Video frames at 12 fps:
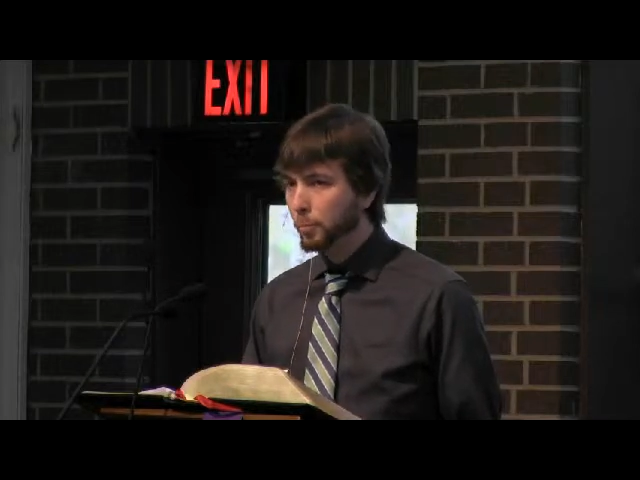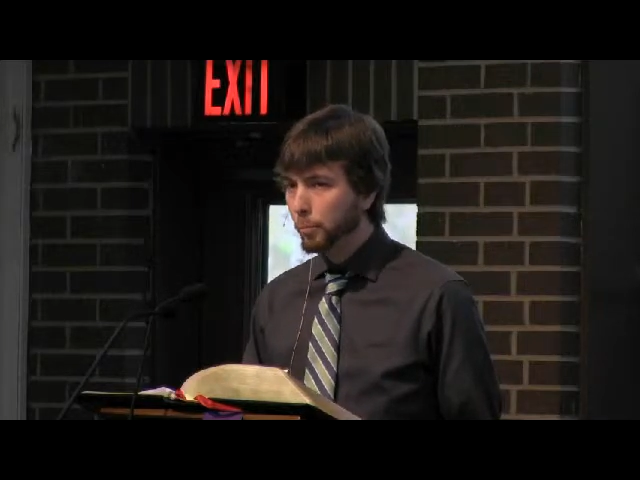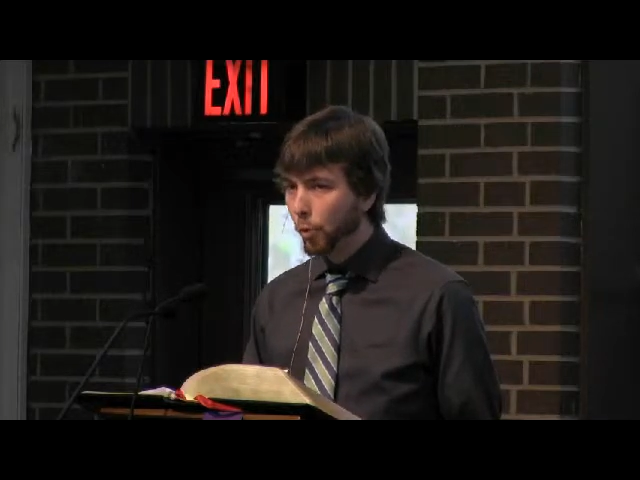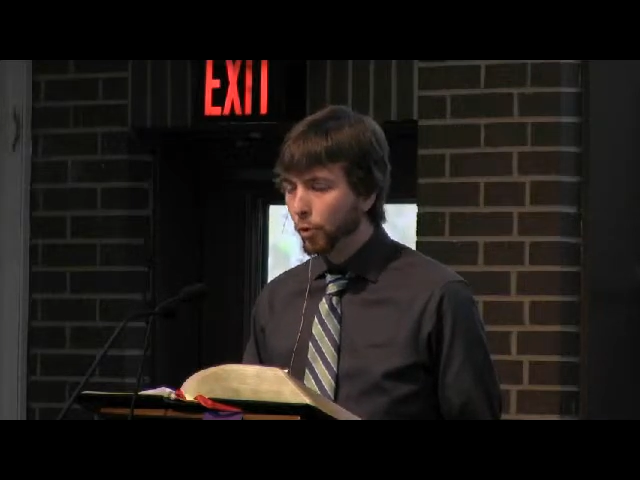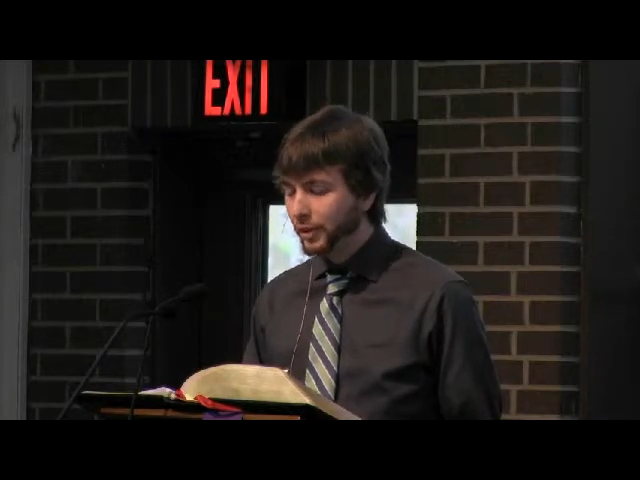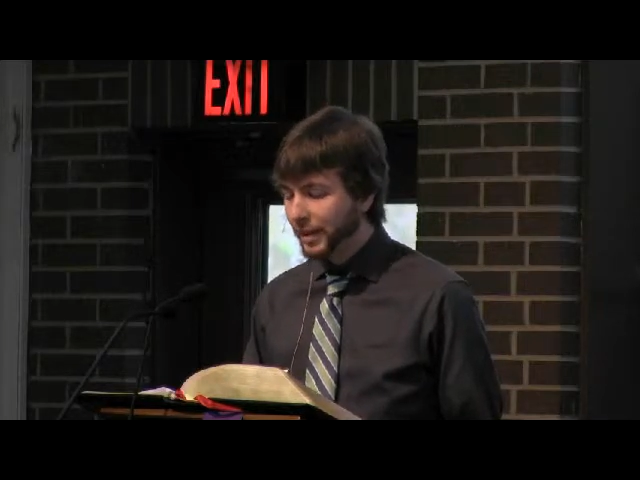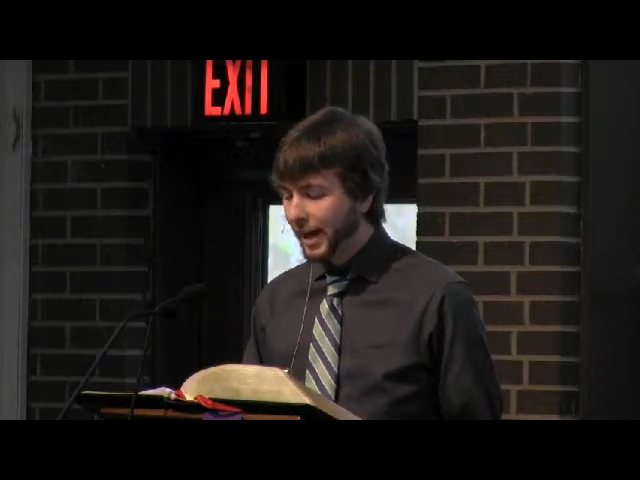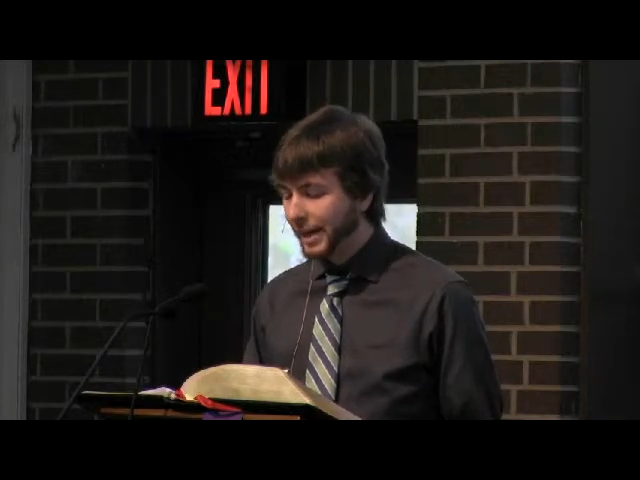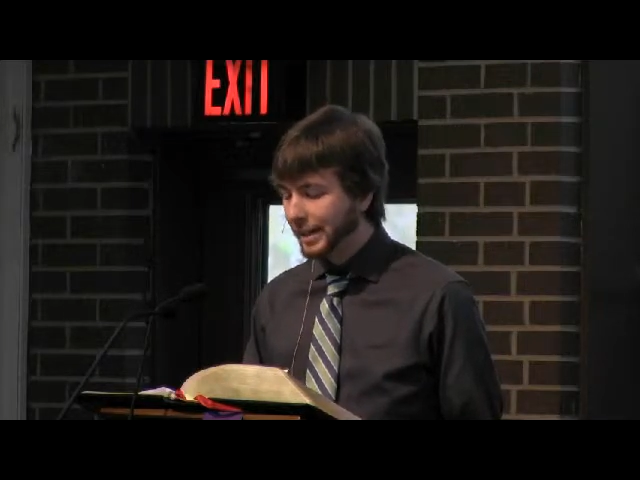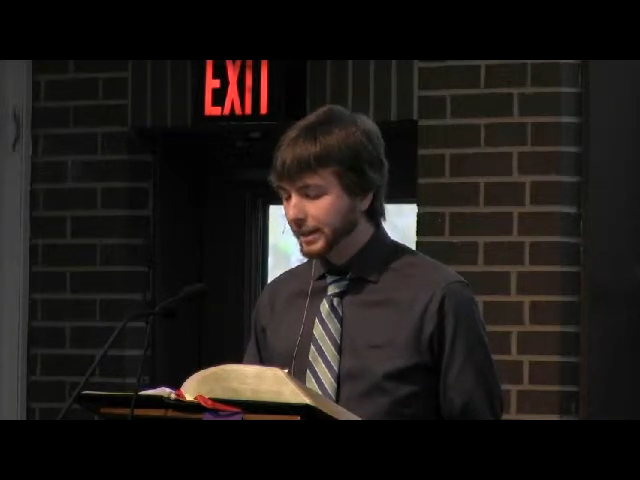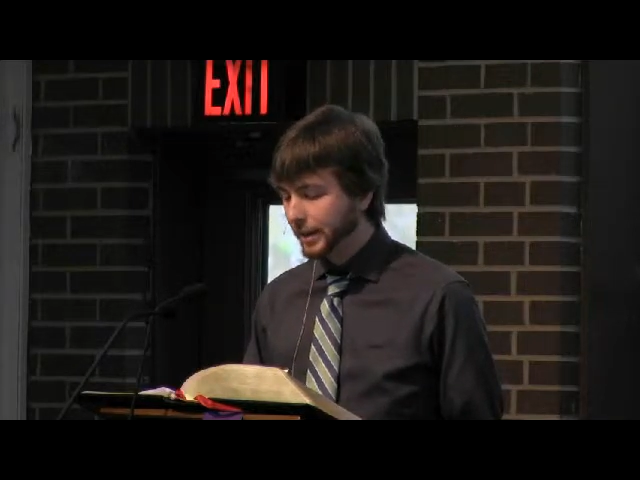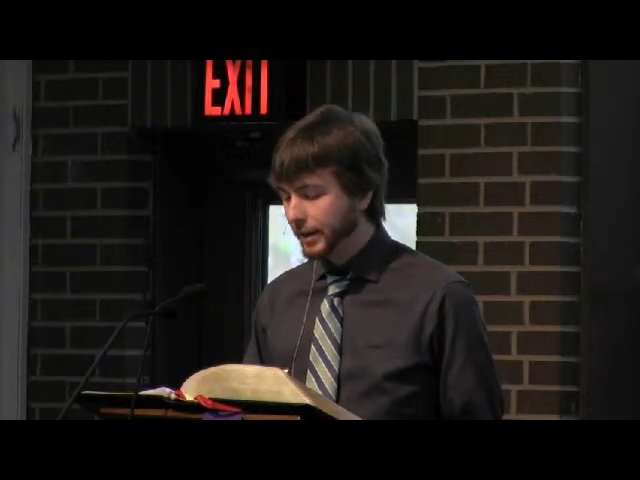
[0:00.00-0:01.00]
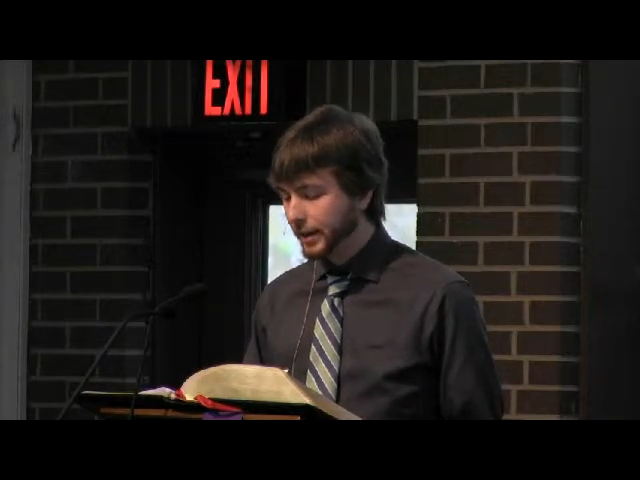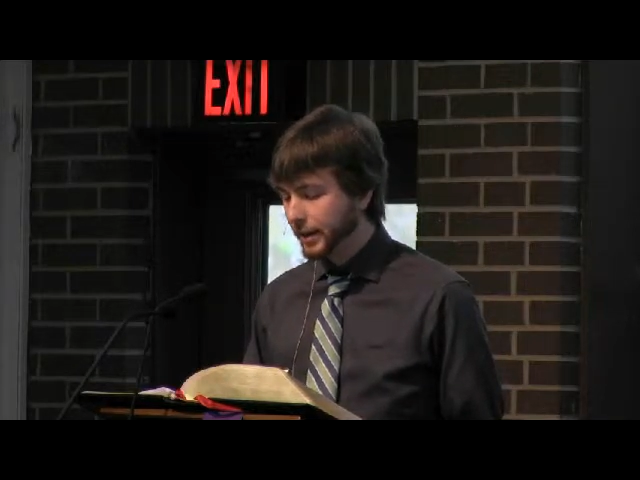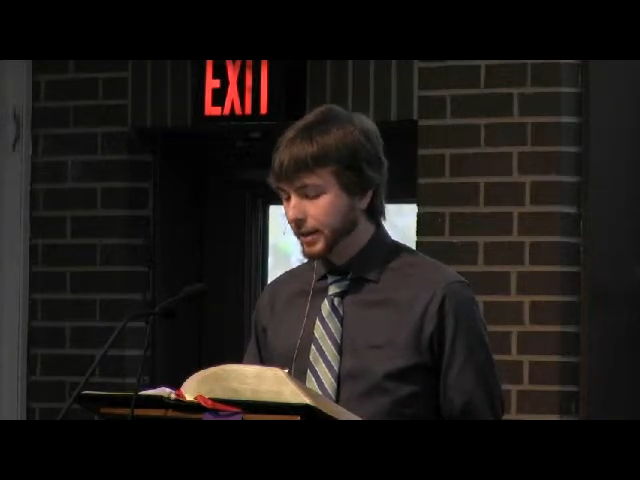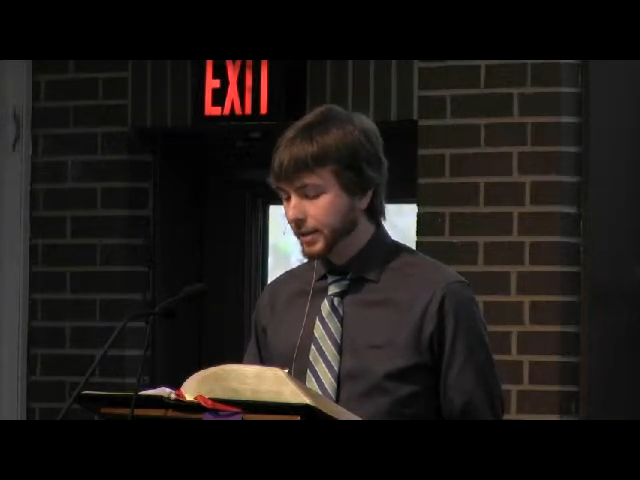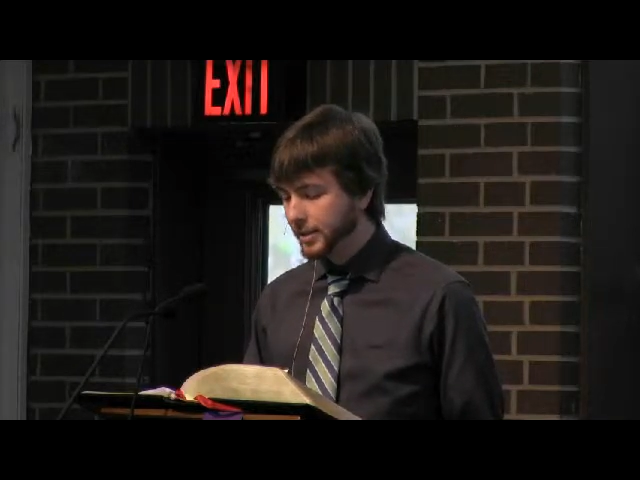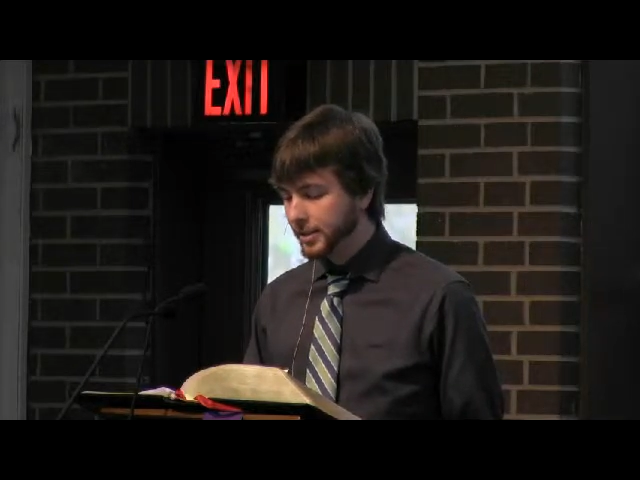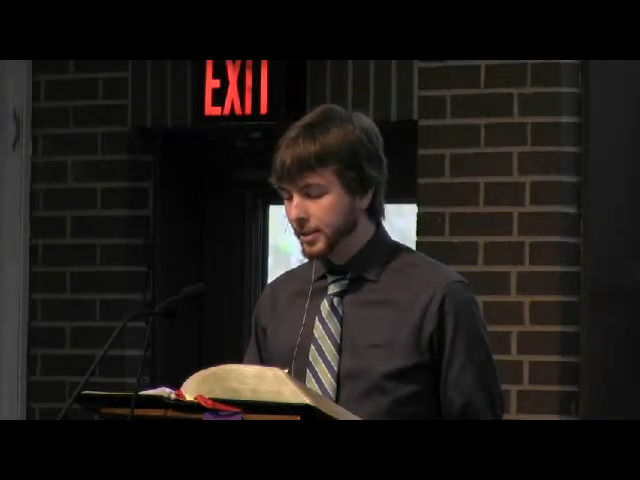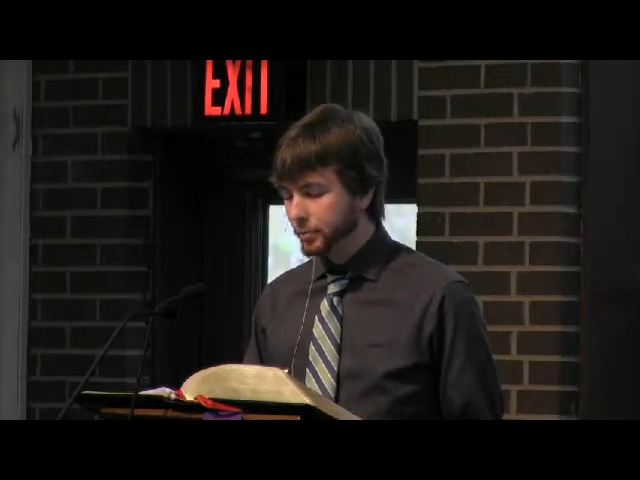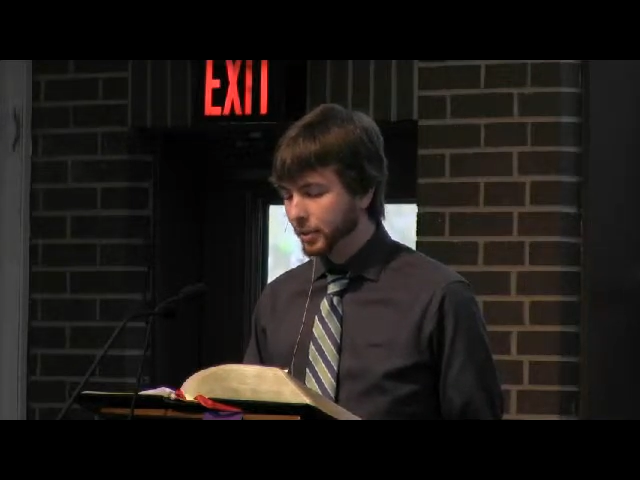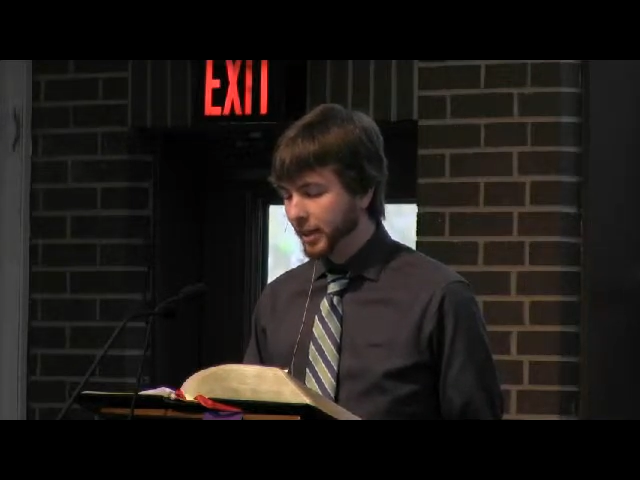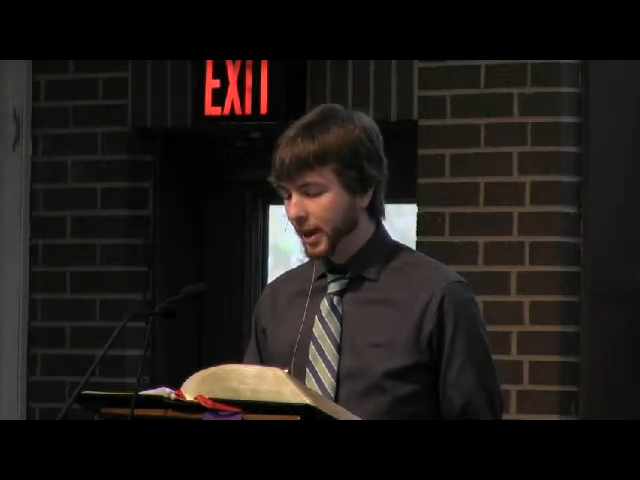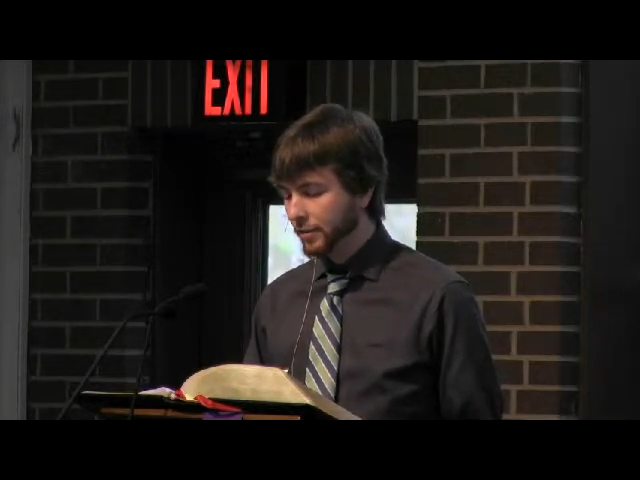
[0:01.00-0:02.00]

More likely, they simply